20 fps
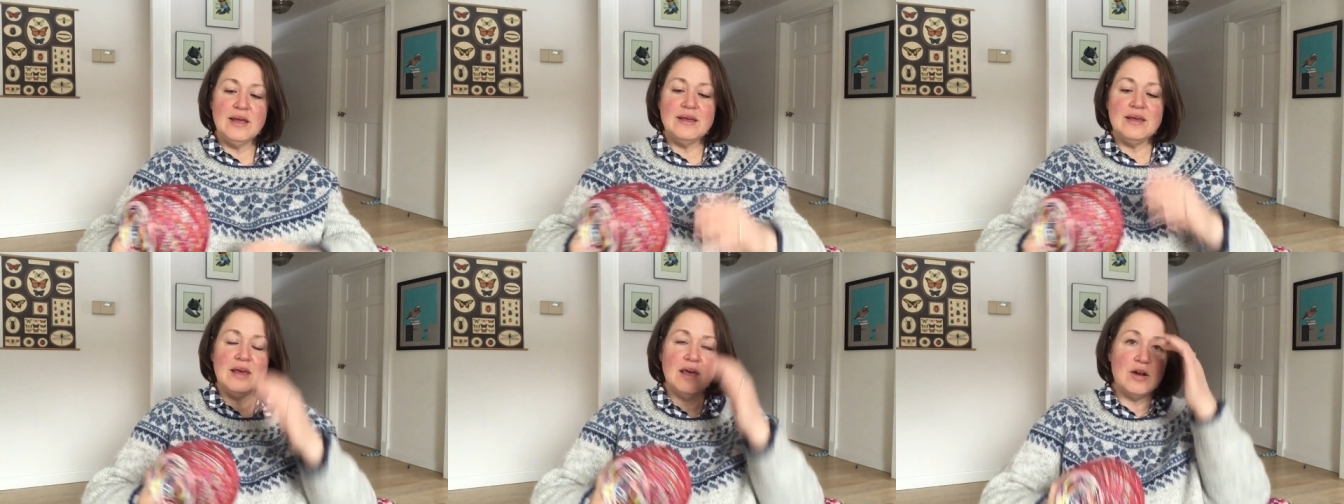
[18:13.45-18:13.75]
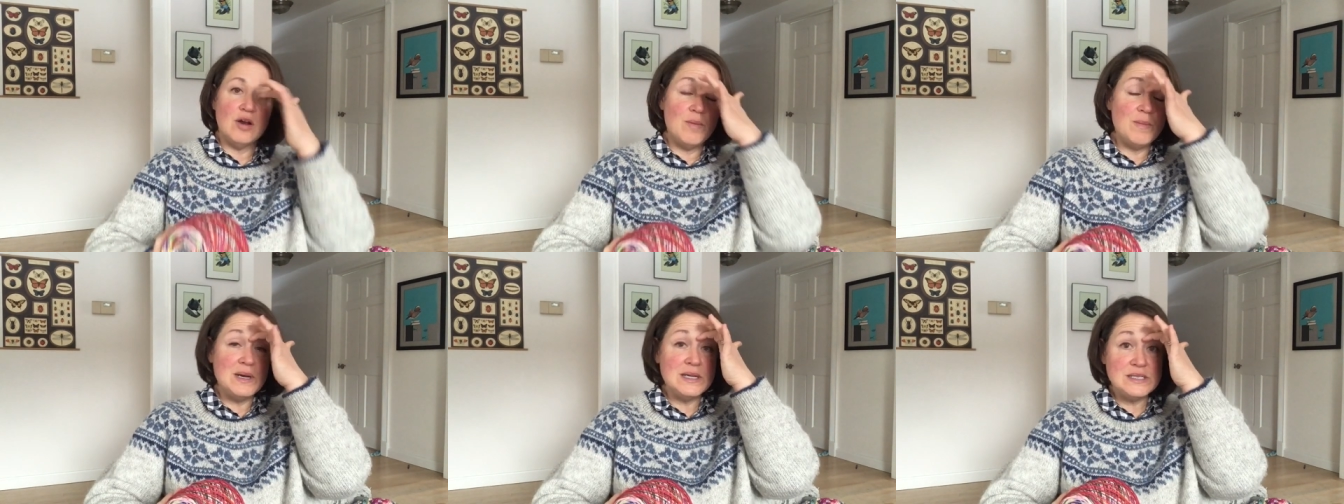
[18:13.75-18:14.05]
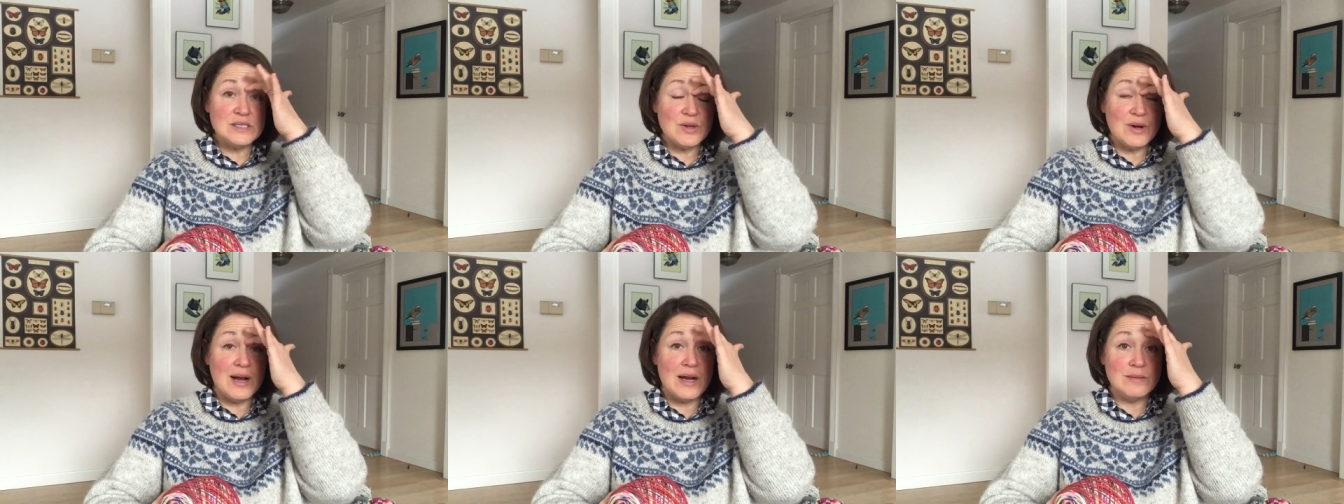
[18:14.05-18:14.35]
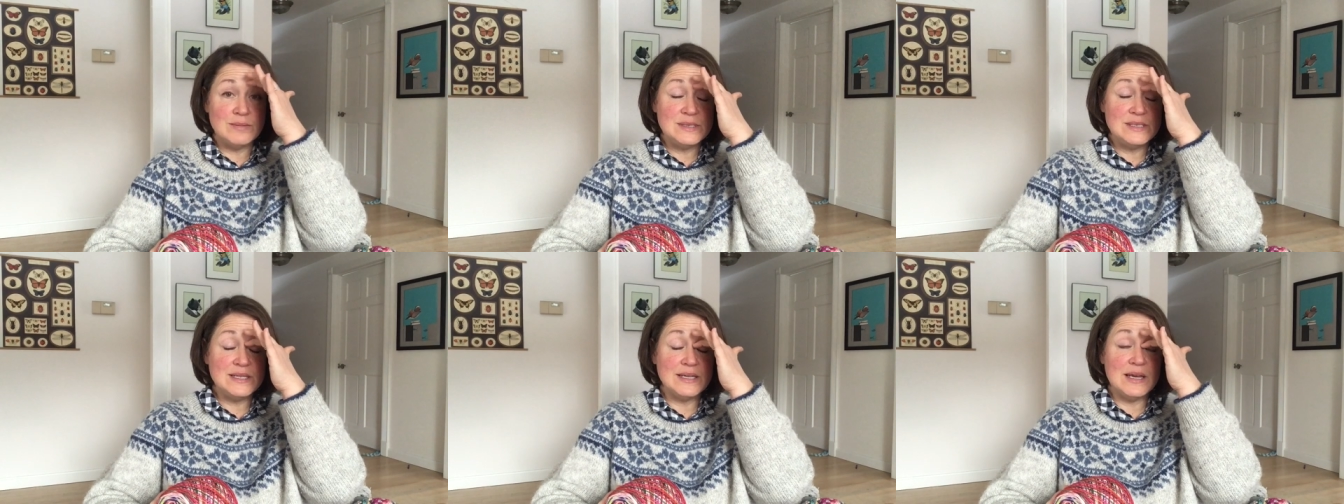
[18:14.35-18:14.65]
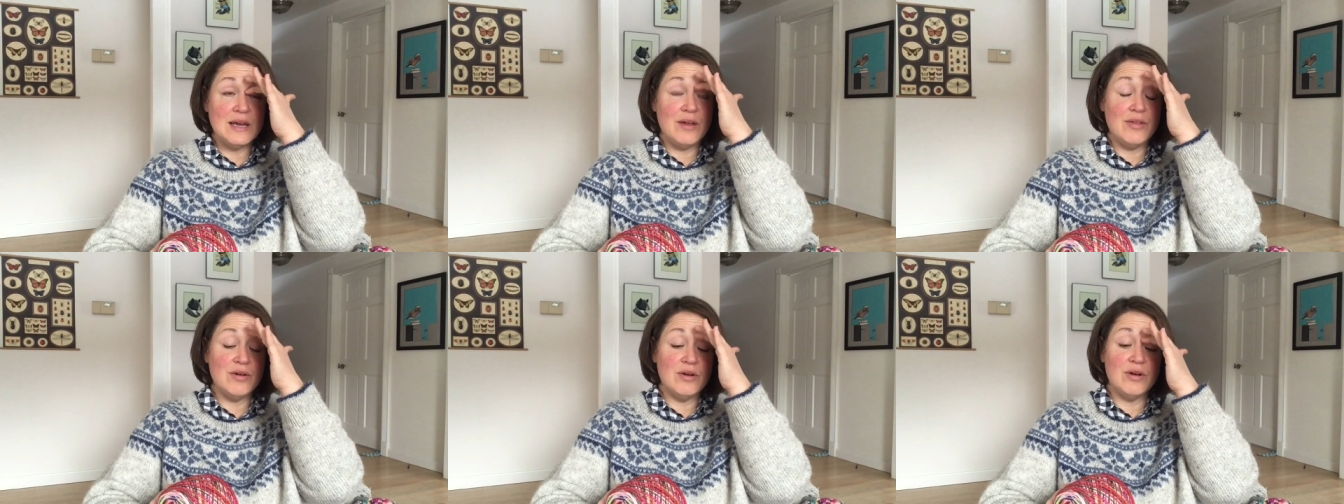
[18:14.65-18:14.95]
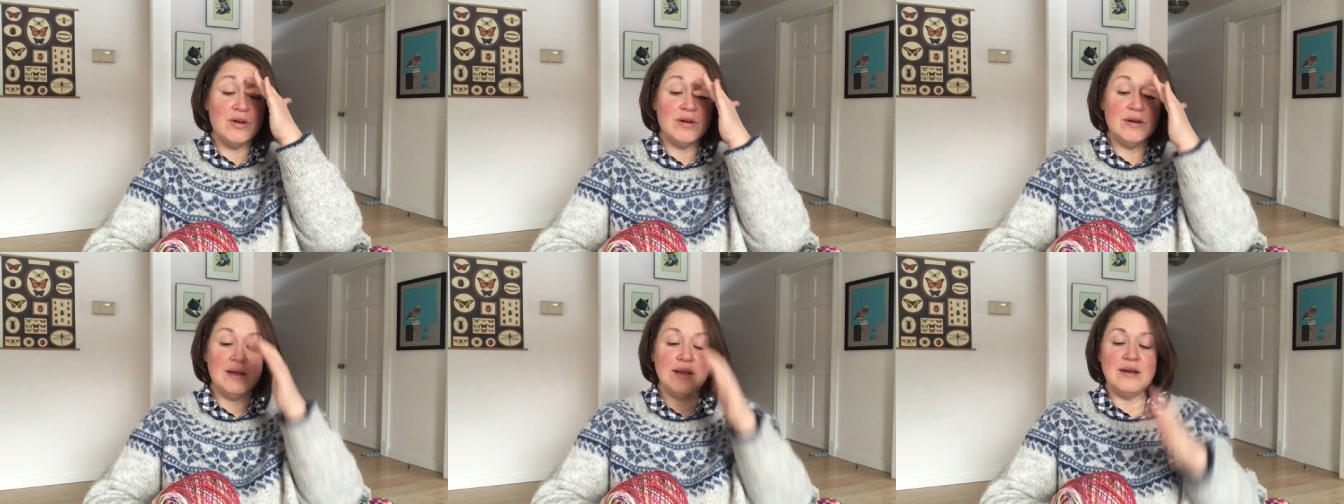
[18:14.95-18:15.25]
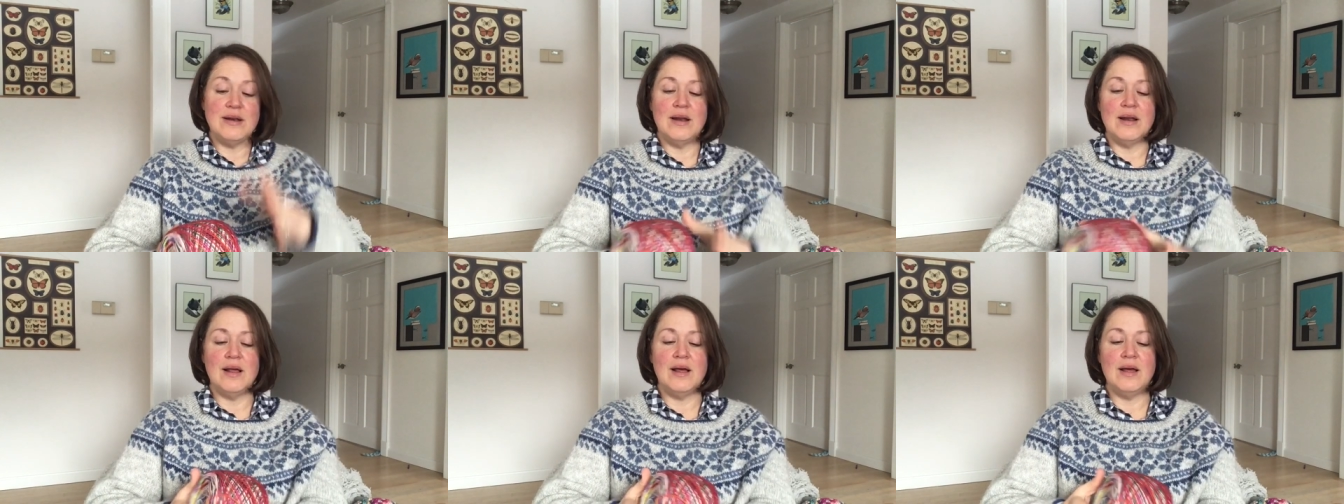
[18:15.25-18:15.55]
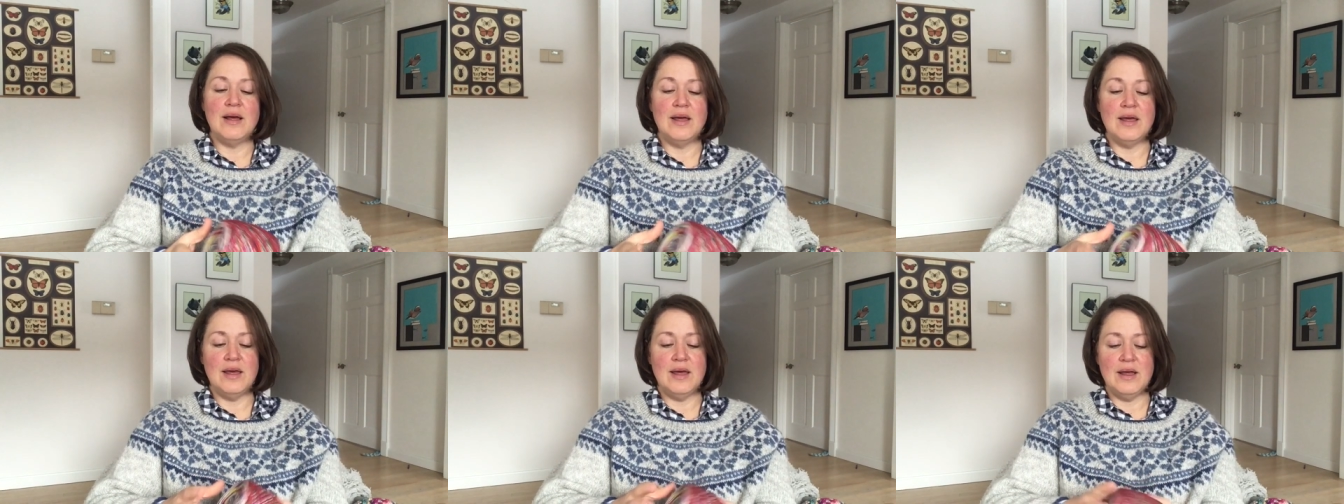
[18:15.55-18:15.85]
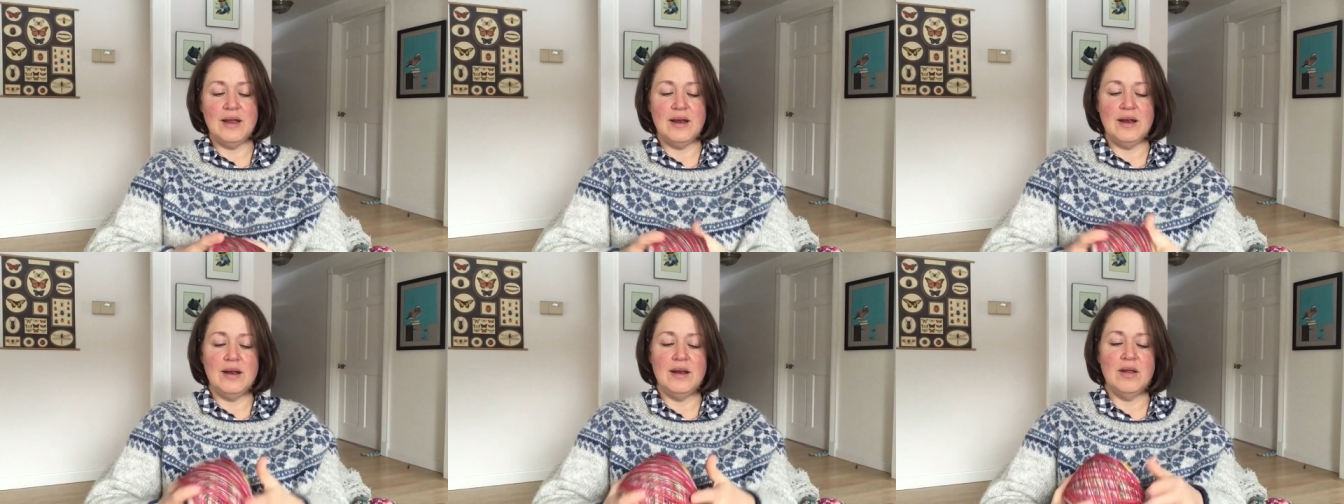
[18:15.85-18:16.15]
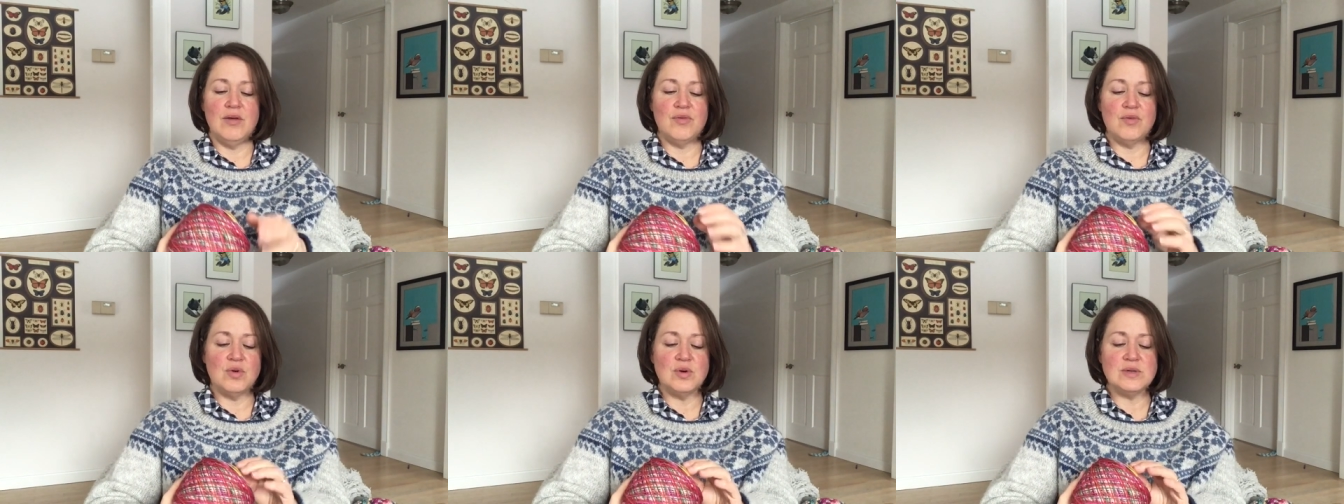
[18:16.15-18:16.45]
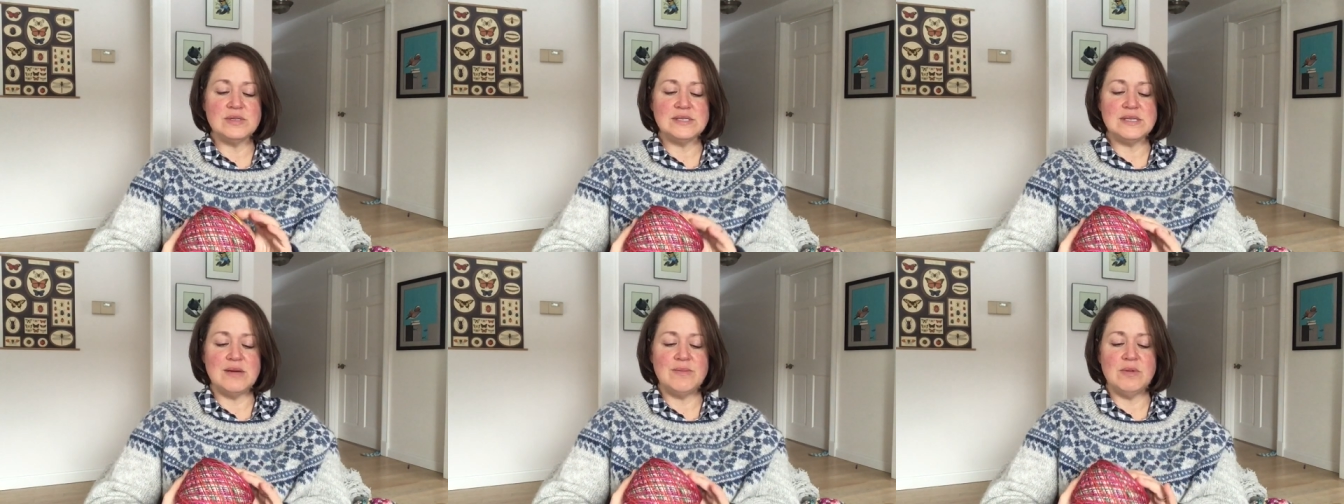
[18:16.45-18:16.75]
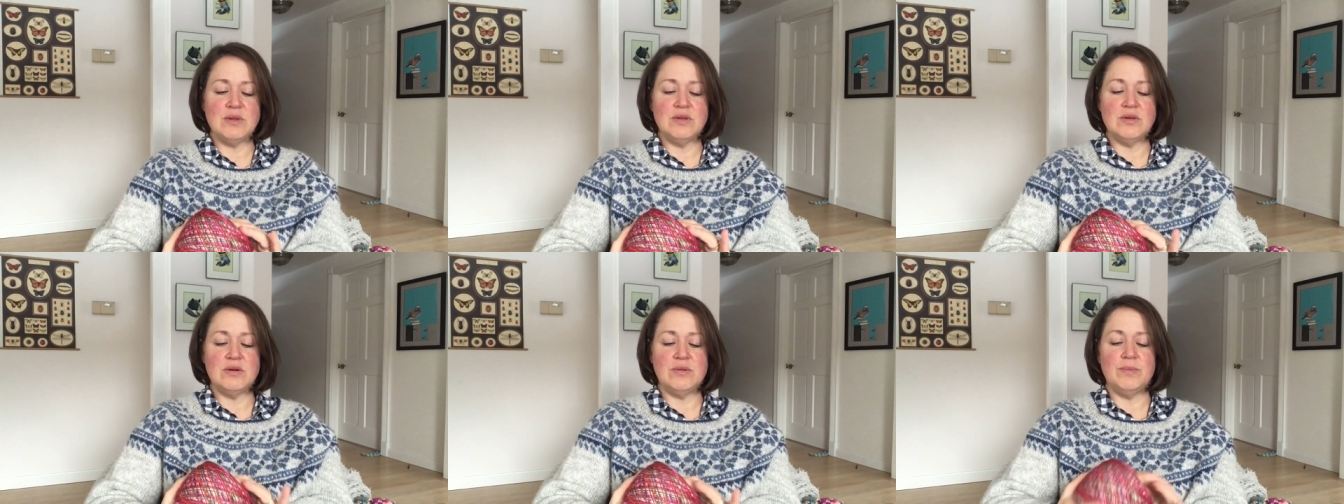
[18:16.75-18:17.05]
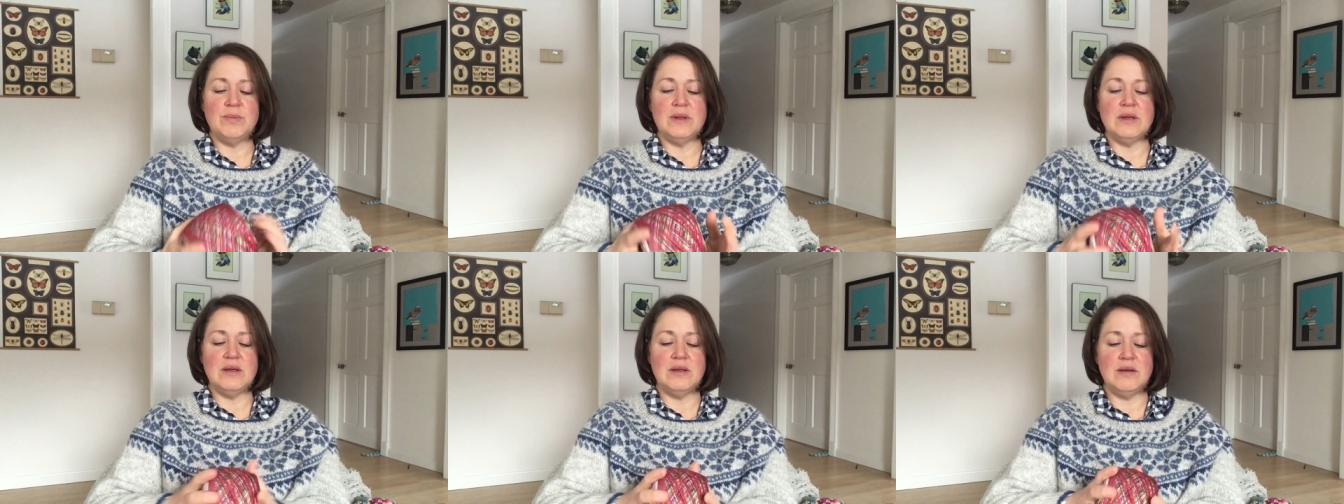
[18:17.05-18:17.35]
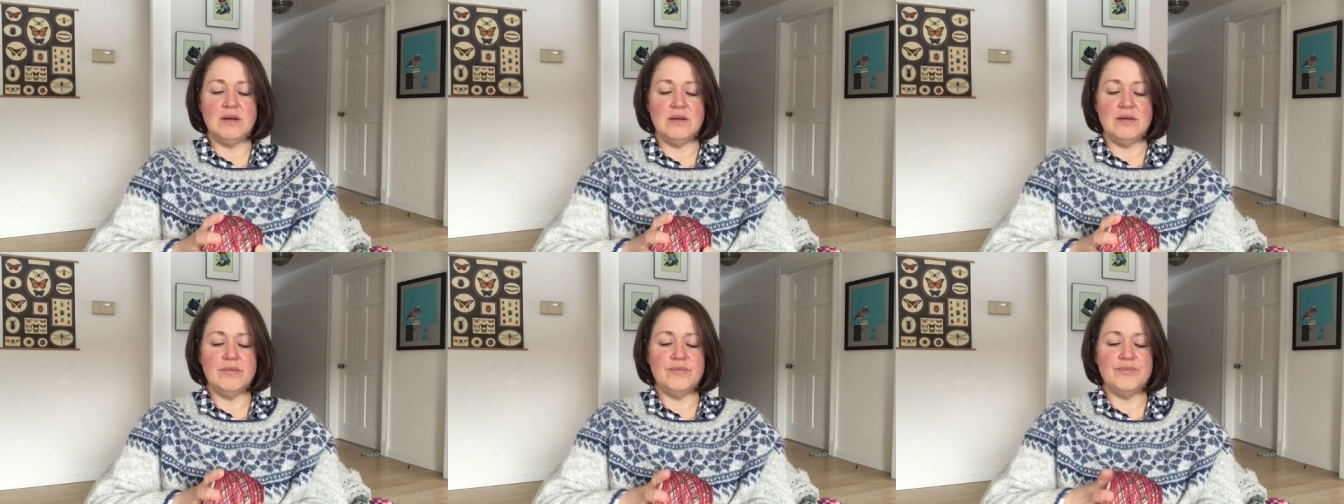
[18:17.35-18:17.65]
get all my scraps together, and of course I'm a little bit